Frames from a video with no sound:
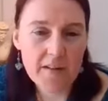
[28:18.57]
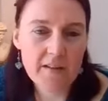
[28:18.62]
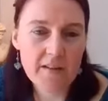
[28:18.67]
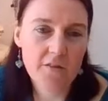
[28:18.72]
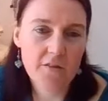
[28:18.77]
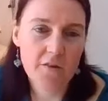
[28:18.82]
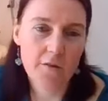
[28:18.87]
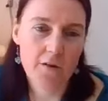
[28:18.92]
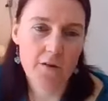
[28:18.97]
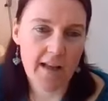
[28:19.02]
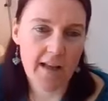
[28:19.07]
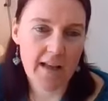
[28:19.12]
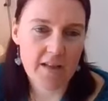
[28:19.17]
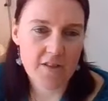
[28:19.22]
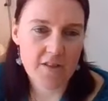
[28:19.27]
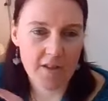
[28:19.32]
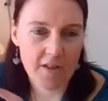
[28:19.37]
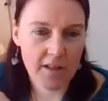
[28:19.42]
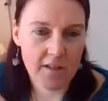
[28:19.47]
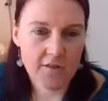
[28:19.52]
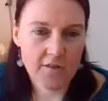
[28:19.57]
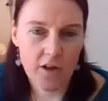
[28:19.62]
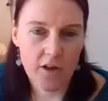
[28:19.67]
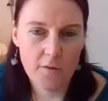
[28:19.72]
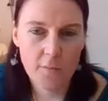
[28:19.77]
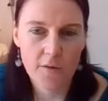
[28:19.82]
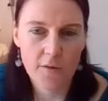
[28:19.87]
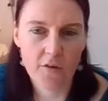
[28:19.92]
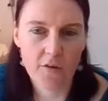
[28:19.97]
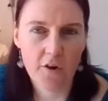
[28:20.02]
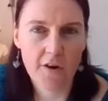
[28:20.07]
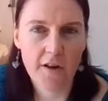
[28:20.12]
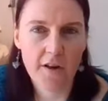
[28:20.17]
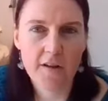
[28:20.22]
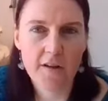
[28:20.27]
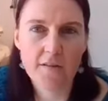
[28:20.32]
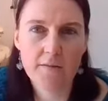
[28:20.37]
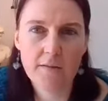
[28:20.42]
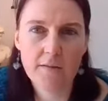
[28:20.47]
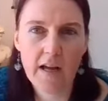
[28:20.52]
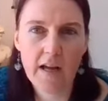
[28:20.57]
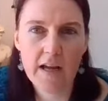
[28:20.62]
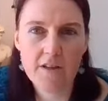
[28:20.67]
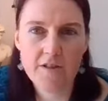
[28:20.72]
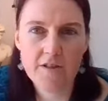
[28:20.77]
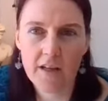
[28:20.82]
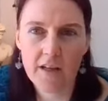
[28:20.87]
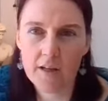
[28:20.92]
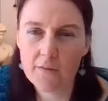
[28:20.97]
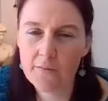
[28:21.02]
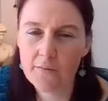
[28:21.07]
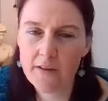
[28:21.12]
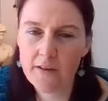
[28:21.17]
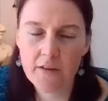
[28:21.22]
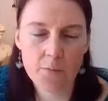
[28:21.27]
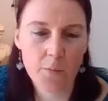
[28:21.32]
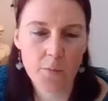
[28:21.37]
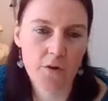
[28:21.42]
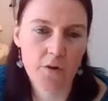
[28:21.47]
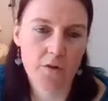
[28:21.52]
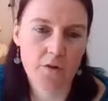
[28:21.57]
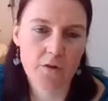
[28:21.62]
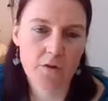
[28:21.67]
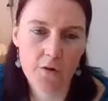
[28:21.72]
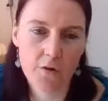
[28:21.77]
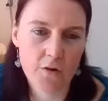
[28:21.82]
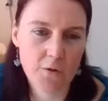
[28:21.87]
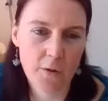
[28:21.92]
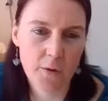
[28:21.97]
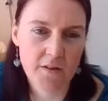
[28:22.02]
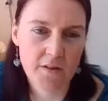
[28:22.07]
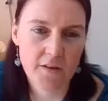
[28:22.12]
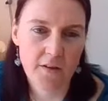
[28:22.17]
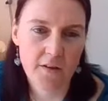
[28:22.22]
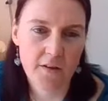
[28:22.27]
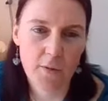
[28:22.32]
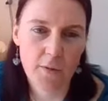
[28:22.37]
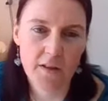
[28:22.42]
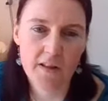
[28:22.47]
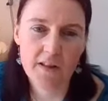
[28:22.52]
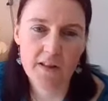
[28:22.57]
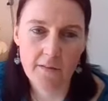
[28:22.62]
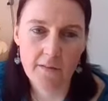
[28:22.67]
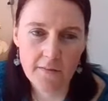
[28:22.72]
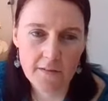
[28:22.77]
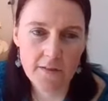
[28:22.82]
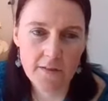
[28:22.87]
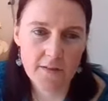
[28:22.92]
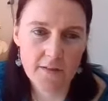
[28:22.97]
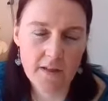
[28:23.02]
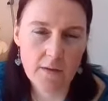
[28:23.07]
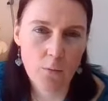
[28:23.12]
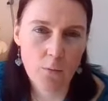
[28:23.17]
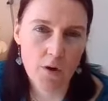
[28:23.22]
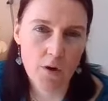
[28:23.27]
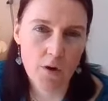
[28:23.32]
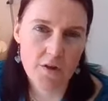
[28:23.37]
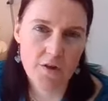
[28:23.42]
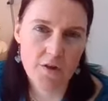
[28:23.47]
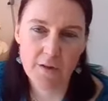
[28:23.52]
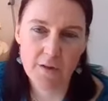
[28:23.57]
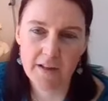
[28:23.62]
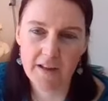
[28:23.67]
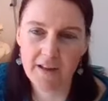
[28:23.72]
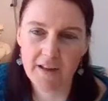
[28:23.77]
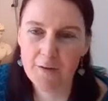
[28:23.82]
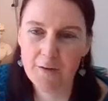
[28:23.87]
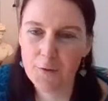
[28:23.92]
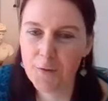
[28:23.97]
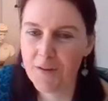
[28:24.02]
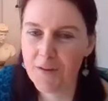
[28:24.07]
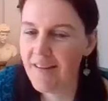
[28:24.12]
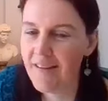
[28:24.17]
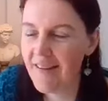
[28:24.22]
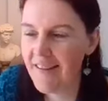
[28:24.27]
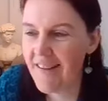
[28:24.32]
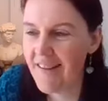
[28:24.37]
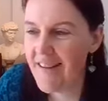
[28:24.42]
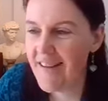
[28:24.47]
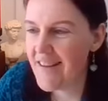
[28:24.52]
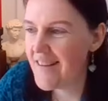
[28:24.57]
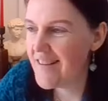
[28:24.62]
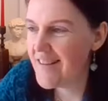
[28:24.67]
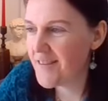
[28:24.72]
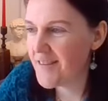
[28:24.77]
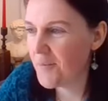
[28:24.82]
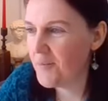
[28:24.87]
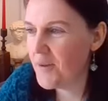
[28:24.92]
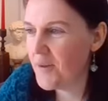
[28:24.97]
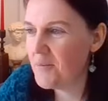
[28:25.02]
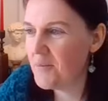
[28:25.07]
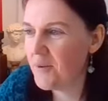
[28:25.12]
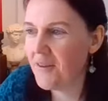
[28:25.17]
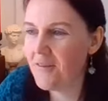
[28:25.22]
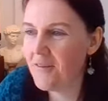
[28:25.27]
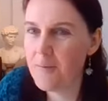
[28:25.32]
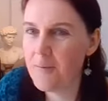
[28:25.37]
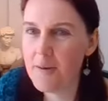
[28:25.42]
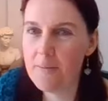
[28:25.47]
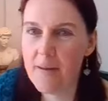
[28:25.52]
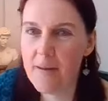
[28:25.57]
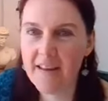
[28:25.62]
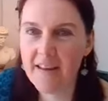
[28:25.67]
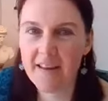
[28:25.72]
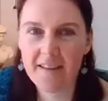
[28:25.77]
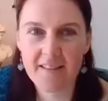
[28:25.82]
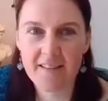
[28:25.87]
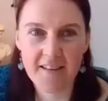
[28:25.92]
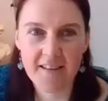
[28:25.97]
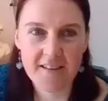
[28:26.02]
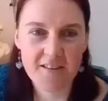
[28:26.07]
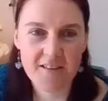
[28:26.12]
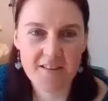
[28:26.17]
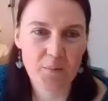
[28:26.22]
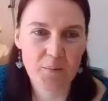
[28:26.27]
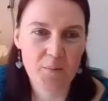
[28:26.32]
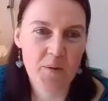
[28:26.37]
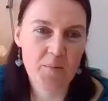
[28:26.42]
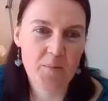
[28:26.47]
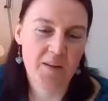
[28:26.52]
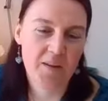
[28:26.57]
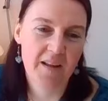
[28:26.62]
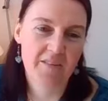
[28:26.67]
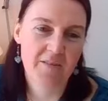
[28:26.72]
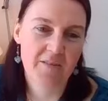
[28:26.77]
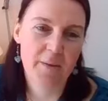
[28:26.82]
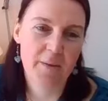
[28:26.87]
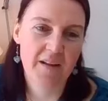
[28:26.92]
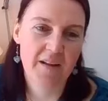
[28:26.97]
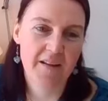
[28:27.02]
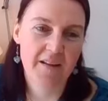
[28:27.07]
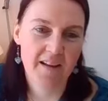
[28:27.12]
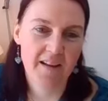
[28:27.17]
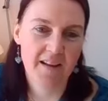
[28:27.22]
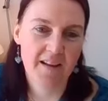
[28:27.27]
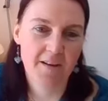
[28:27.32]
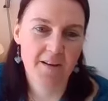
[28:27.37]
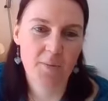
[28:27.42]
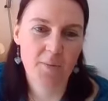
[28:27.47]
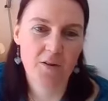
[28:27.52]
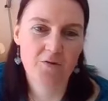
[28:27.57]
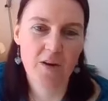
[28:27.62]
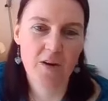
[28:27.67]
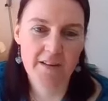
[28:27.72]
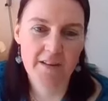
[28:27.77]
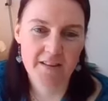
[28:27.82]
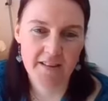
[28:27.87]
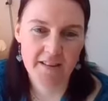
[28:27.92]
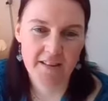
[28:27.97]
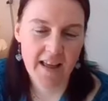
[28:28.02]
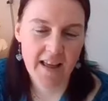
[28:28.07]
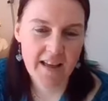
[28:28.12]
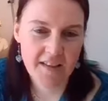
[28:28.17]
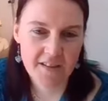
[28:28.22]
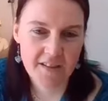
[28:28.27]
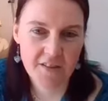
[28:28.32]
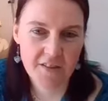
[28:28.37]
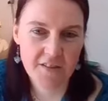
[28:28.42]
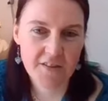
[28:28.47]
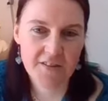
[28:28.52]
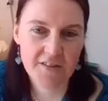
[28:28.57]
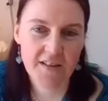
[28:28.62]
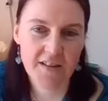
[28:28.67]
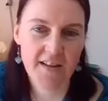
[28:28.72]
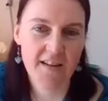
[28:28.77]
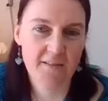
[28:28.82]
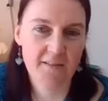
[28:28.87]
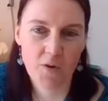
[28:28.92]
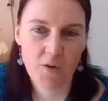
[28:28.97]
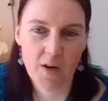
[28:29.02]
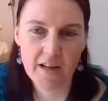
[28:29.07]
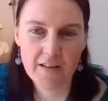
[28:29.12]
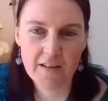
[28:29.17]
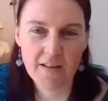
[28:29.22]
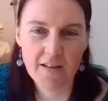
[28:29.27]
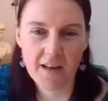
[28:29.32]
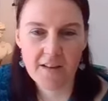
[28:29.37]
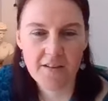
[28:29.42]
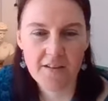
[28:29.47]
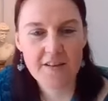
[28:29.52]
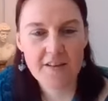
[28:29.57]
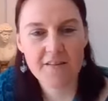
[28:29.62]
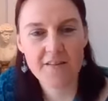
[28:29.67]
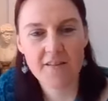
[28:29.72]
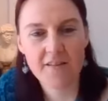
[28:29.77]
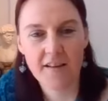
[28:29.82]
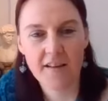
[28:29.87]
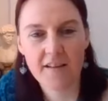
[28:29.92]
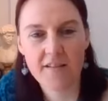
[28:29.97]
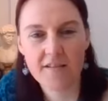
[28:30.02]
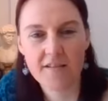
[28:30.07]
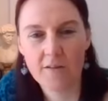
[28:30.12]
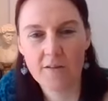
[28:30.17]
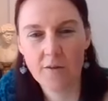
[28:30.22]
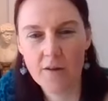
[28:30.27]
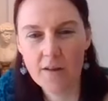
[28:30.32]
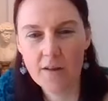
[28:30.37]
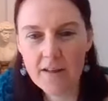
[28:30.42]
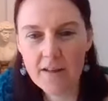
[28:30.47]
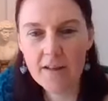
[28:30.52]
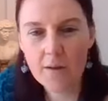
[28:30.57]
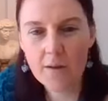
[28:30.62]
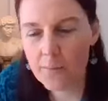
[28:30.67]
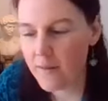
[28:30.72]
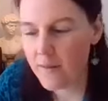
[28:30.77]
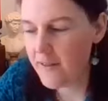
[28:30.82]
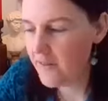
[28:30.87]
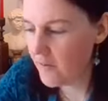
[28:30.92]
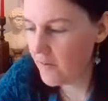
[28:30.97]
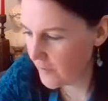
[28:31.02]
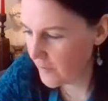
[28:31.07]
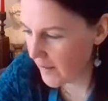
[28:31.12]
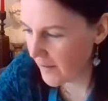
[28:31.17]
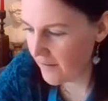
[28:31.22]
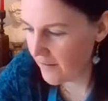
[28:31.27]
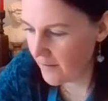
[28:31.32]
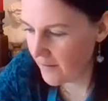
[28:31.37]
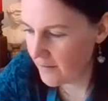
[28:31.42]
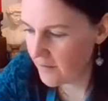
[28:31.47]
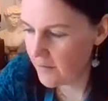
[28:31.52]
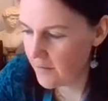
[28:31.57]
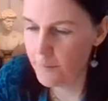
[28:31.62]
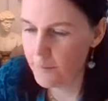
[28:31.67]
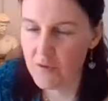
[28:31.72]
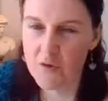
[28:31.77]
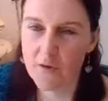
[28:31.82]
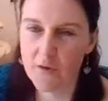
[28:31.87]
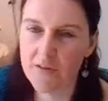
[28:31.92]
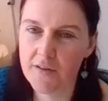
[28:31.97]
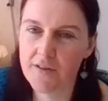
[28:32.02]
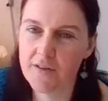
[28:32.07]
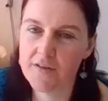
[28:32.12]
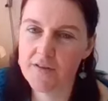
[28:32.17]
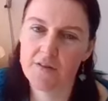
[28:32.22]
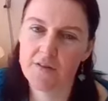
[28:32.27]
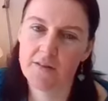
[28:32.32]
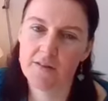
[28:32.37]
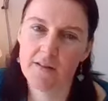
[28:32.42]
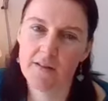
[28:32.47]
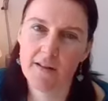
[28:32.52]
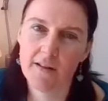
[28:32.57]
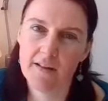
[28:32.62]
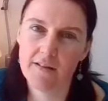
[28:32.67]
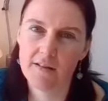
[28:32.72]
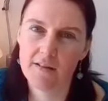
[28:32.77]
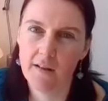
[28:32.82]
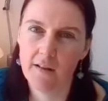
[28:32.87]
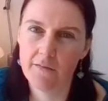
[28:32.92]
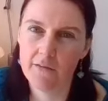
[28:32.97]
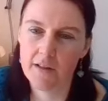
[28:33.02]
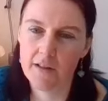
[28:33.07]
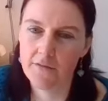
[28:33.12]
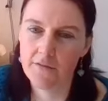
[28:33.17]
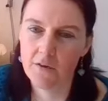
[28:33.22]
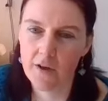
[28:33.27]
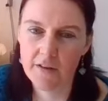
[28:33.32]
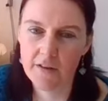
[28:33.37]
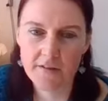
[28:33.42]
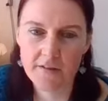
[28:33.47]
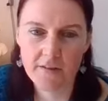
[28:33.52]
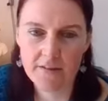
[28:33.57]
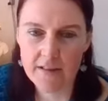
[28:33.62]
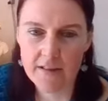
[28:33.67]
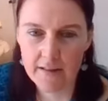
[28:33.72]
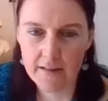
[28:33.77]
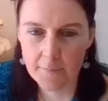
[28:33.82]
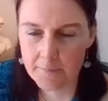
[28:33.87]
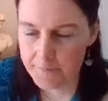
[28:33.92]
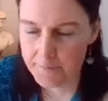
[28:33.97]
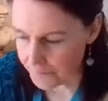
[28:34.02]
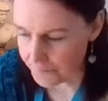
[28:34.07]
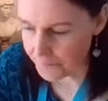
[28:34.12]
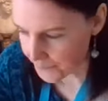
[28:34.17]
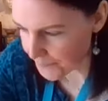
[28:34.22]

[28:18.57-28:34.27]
Please do an HLH Learn with Lorna hashtag Facebook or Twitter. We'd love to see what you're doing. I know that some people have been making things, some people have been writing letters and writing diaries and things. So please do send them to us. It's lovely for us to see them.